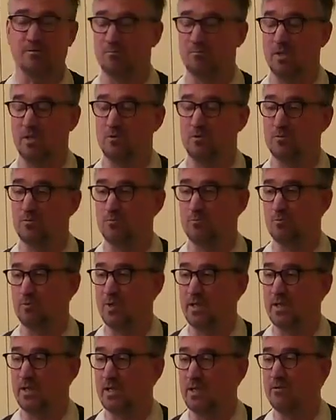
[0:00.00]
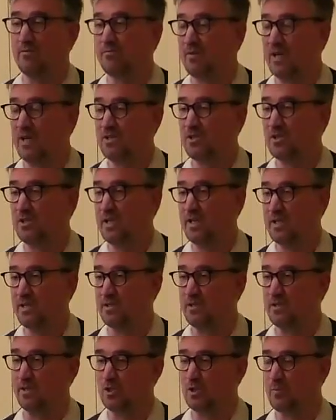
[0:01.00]
you know, really
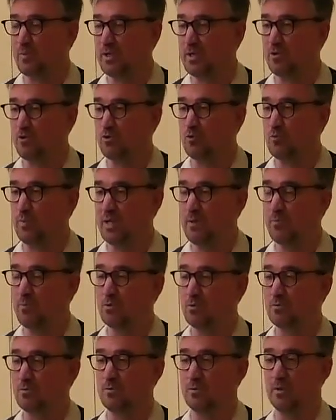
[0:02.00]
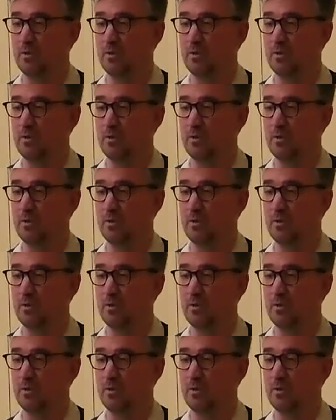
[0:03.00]
fascinating spiritual people